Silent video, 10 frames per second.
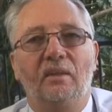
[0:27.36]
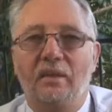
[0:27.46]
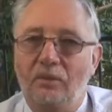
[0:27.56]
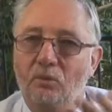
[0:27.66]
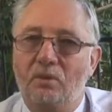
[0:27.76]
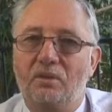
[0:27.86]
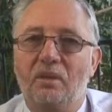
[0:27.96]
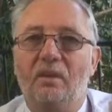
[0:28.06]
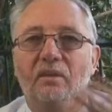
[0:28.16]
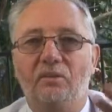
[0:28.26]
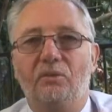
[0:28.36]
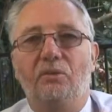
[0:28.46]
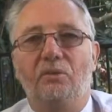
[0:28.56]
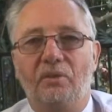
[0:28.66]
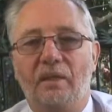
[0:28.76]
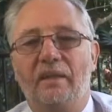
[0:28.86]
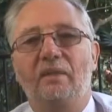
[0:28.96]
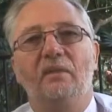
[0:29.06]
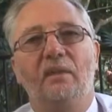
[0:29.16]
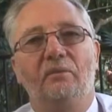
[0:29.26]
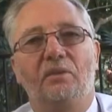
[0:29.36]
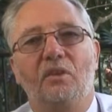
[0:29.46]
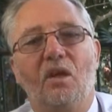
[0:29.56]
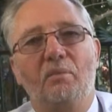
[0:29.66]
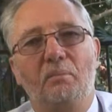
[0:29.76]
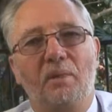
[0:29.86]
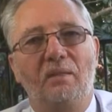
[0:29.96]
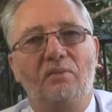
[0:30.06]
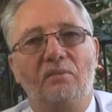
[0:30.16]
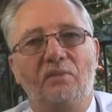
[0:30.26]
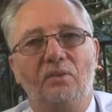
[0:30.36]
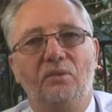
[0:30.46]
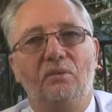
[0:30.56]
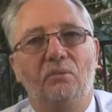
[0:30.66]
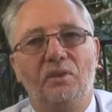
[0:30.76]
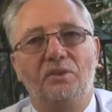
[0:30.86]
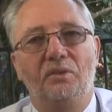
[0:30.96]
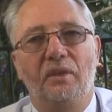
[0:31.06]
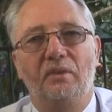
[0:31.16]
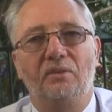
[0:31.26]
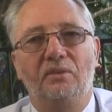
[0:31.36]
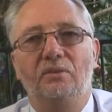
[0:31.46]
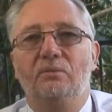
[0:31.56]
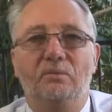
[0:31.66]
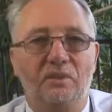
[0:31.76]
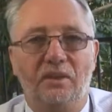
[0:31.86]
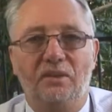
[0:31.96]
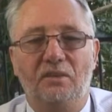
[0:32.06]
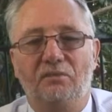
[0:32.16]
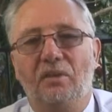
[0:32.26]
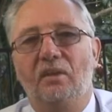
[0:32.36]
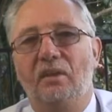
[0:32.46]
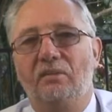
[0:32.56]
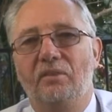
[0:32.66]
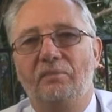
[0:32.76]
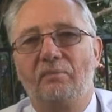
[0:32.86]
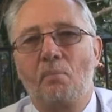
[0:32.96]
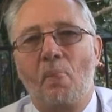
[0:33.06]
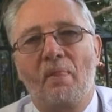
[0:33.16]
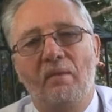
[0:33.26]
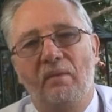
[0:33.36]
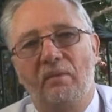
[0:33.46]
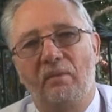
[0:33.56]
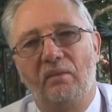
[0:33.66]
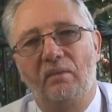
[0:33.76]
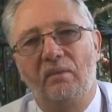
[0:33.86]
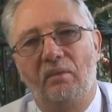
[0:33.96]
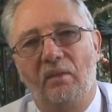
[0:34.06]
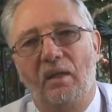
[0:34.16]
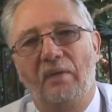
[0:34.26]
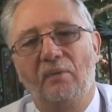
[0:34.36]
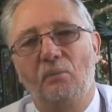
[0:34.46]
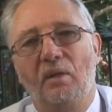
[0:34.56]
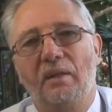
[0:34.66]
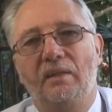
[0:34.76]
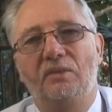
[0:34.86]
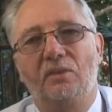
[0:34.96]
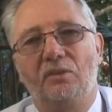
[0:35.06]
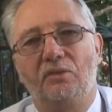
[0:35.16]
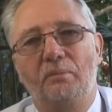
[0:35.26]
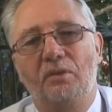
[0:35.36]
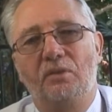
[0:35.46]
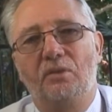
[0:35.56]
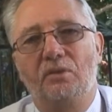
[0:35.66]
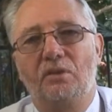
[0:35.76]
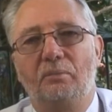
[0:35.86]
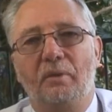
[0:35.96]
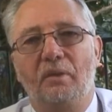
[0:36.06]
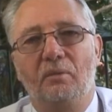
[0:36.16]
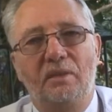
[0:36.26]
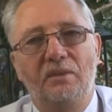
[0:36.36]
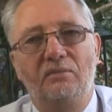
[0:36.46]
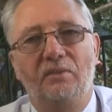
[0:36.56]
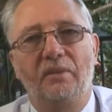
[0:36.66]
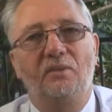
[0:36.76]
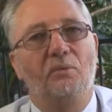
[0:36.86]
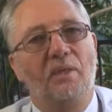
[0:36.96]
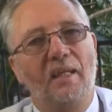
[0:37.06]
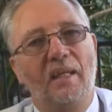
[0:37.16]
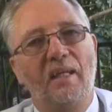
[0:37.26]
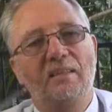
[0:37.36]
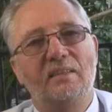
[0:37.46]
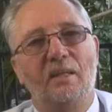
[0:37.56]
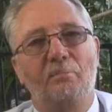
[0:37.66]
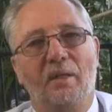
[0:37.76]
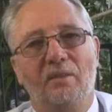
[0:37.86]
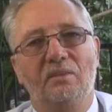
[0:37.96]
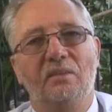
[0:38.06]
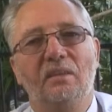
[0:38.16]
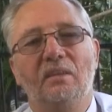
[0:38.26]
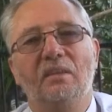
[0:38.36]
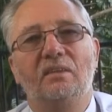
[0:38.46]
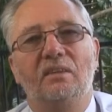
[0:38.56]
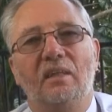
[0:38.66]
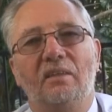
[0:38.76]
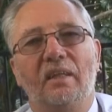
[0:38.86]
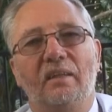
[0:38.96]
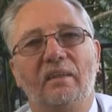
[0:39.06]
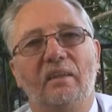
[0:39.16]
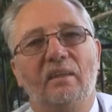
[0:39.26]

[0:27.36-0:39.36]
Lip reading: in order to create a retirement benefit for you once you get to 65. There are other ways to contribute to your superannuation fund to enhance that balance so that